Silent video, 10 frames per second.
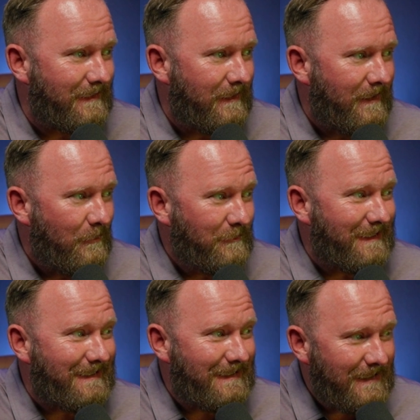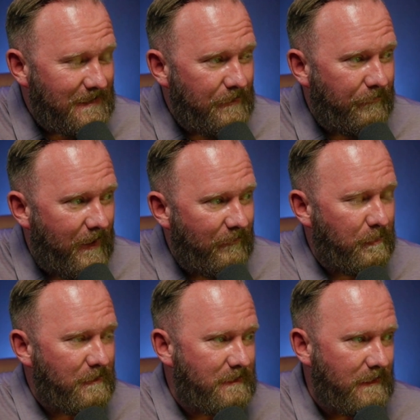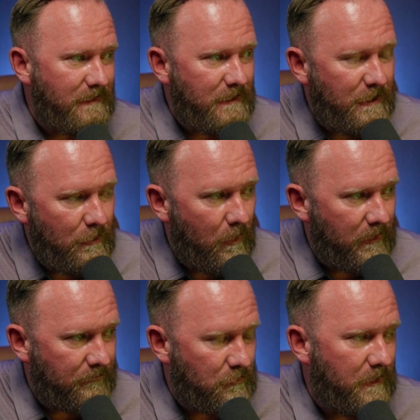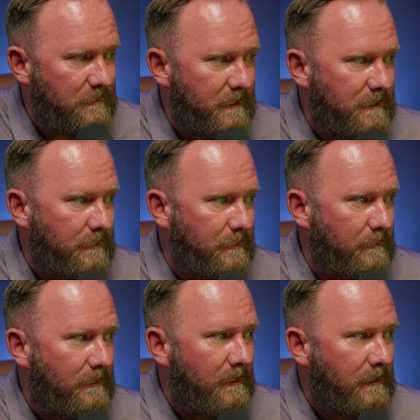It was a 65% in Q1 of 2022.